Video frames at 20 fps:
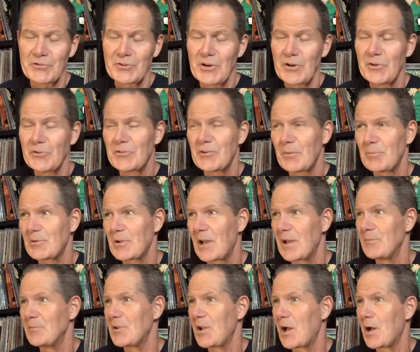You know,
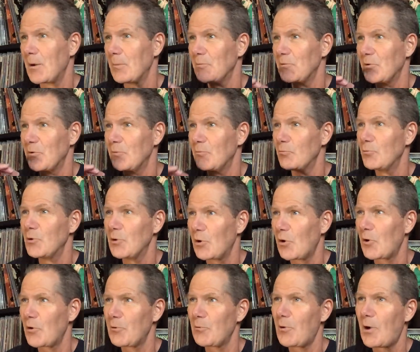sometimes the albums are real
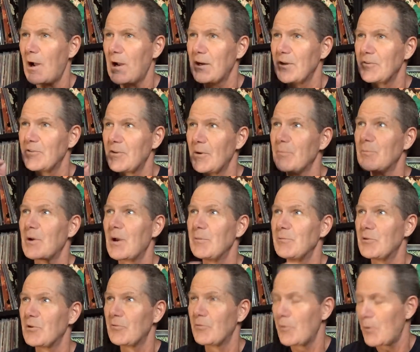hard rocking.
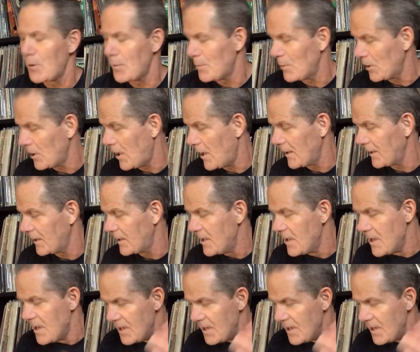Sometimes they're very melodic.